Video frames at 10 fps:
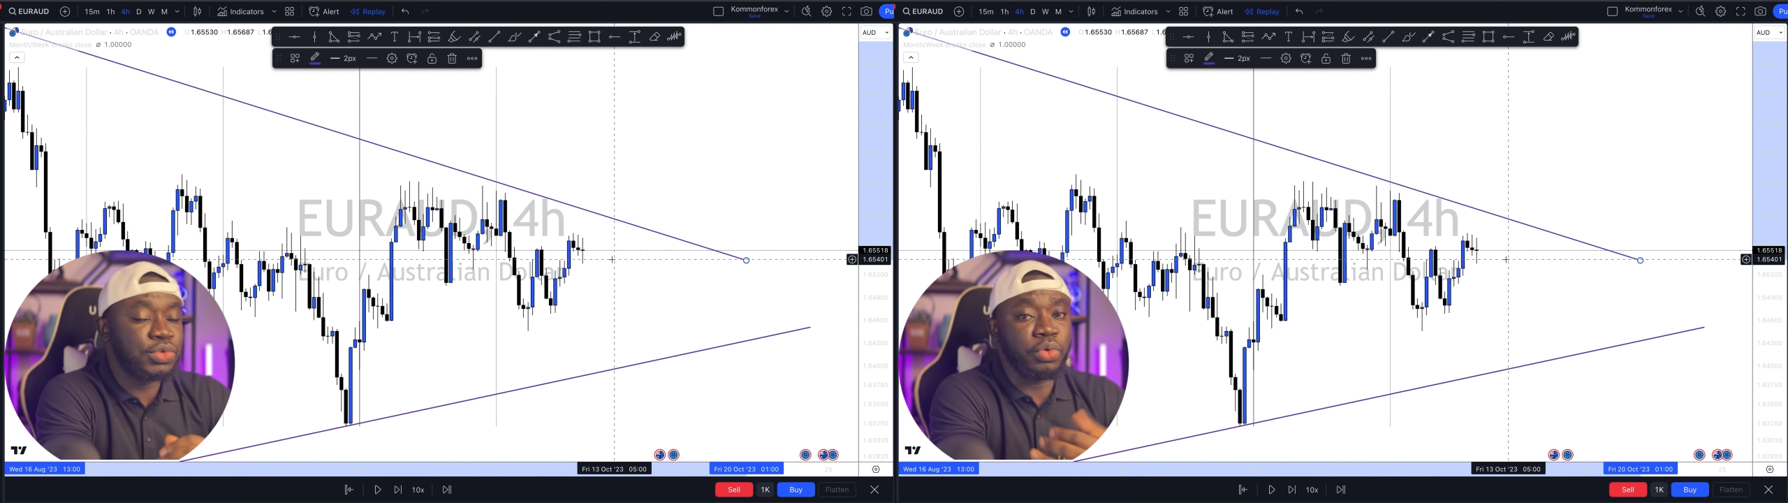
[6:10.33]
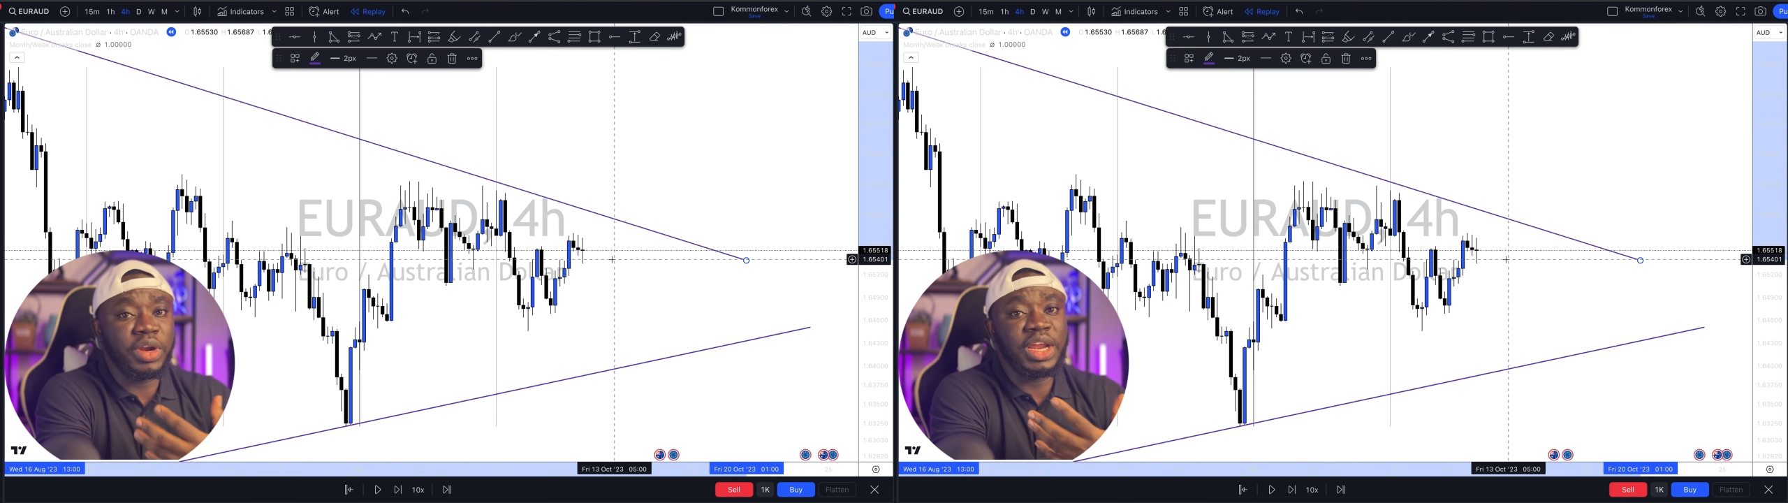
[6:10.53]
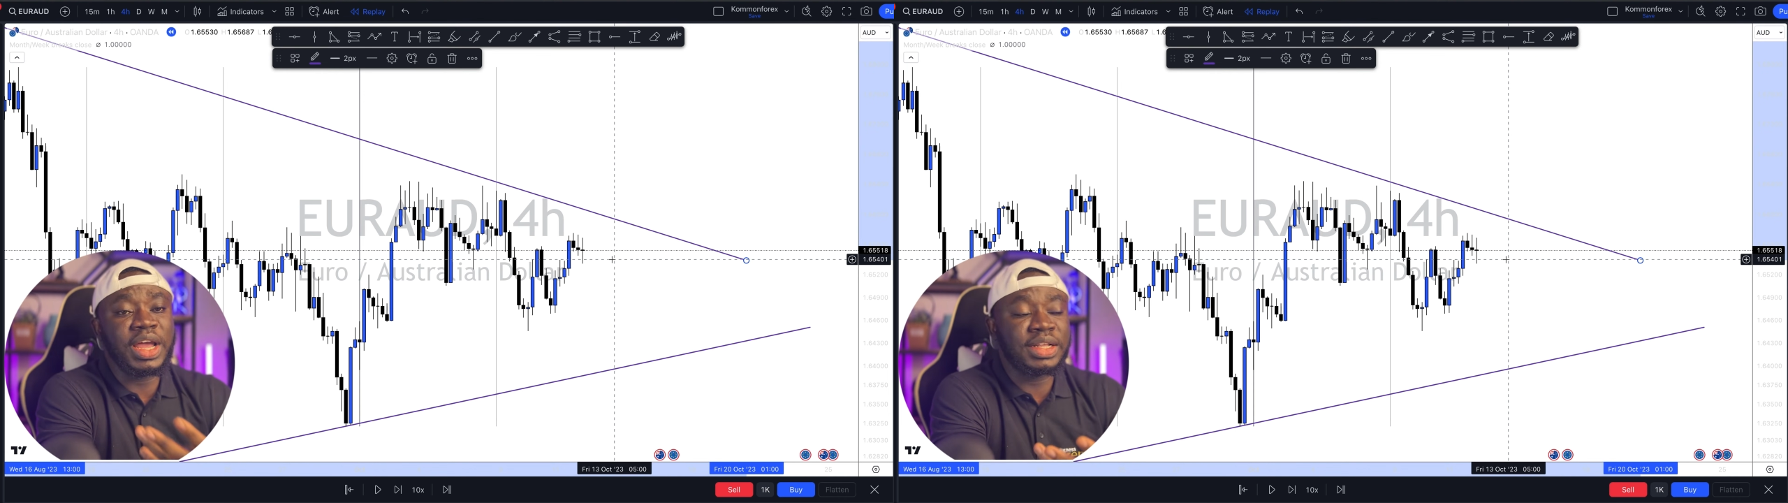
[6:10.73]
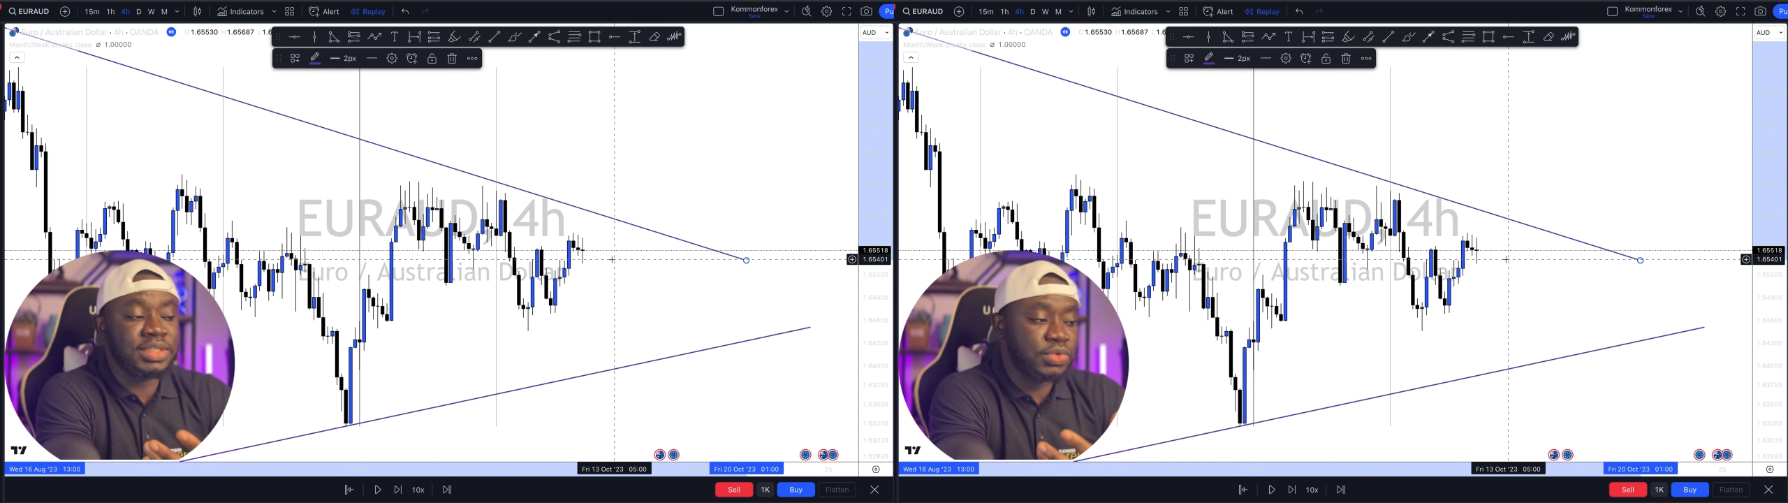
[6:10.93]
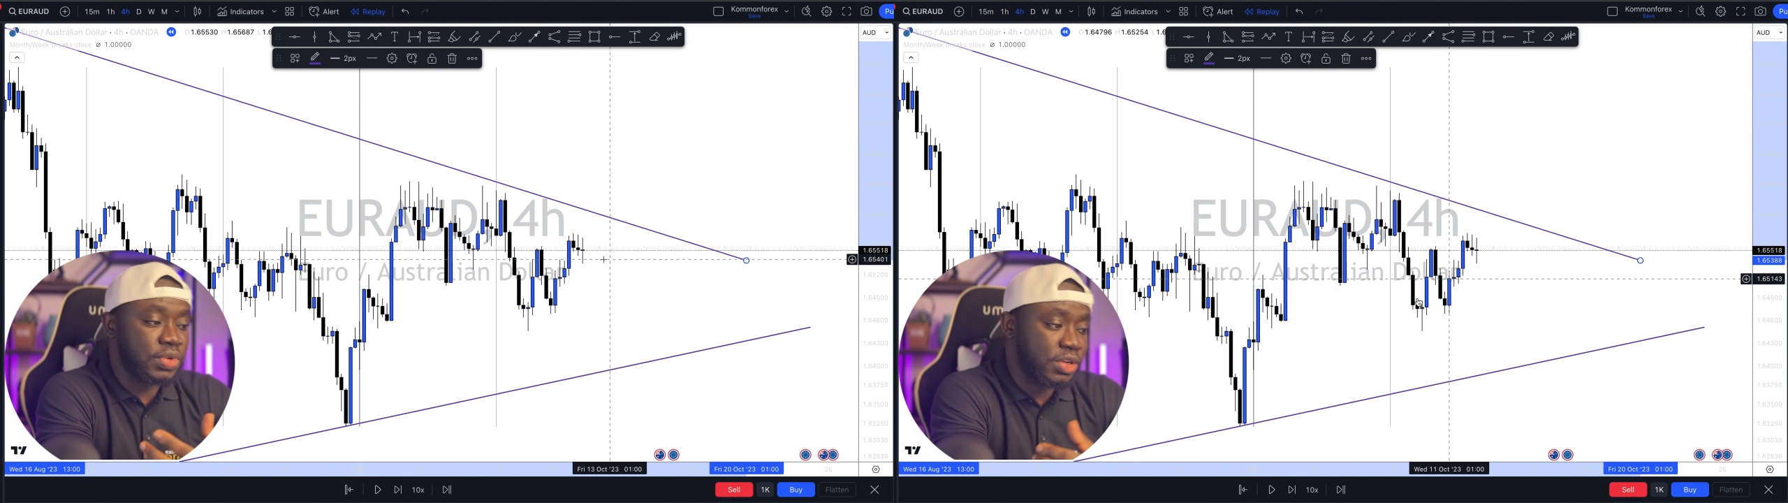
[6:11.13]
to
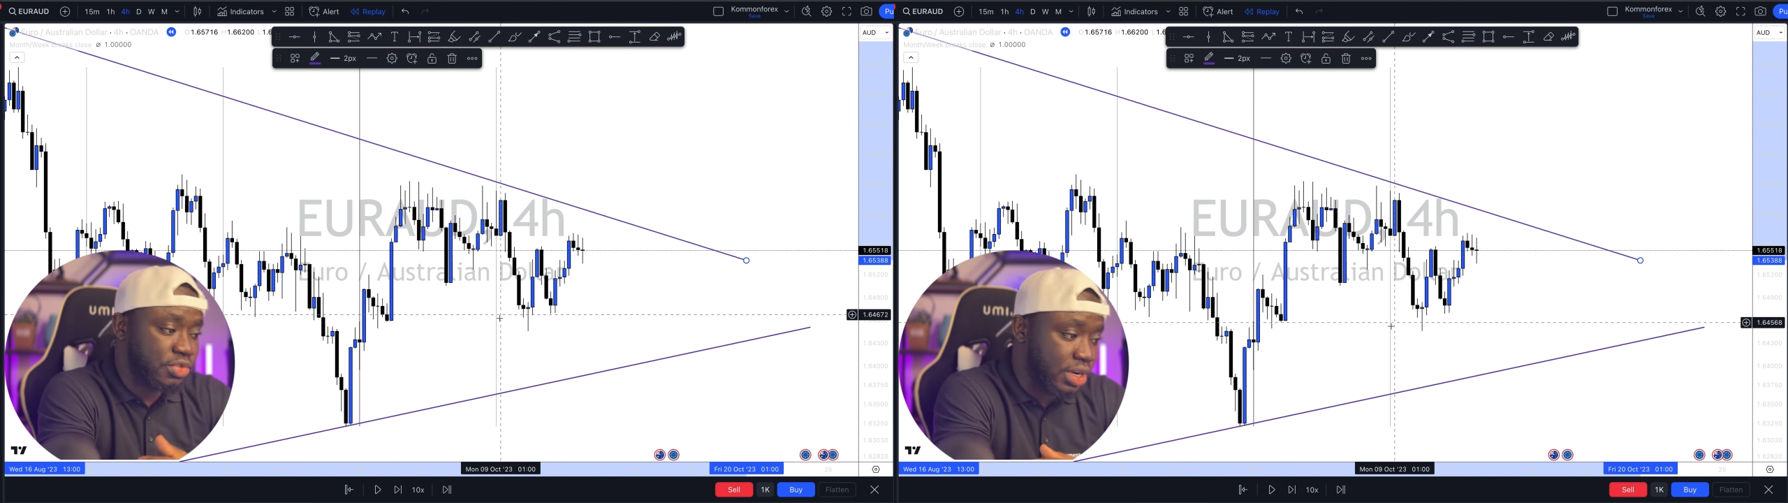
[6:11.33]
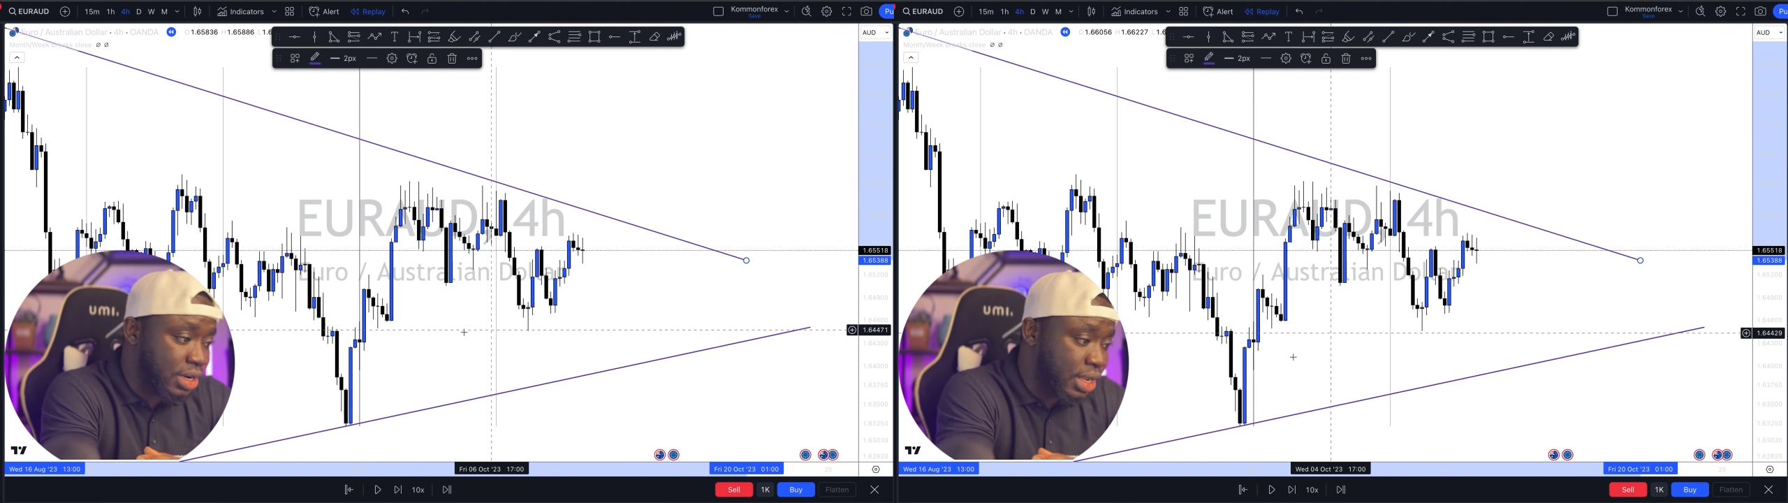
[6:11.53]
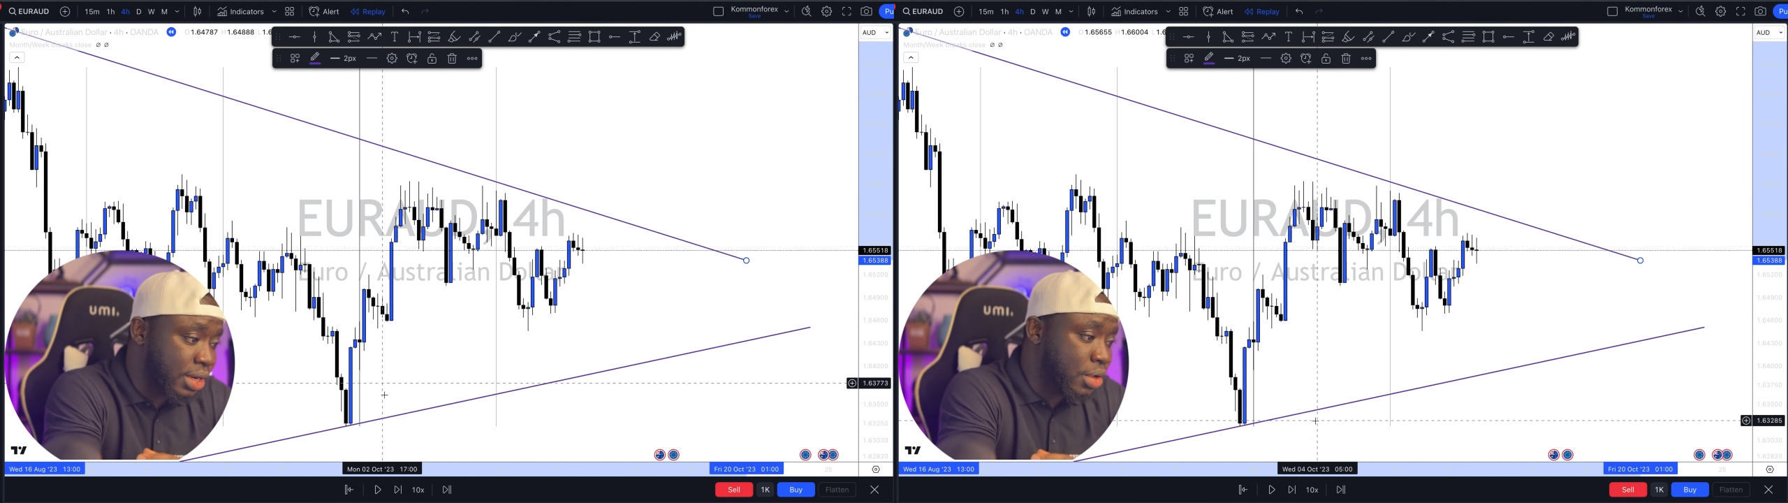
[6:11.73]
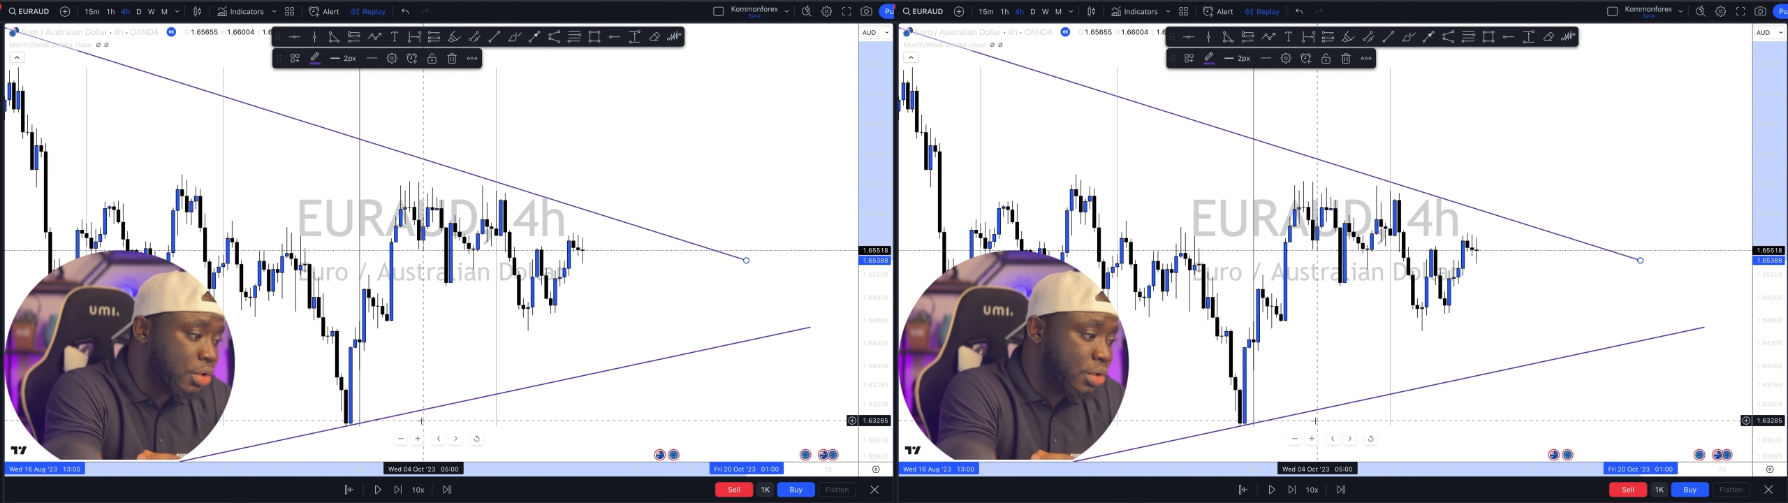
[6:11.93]
react to the trend line.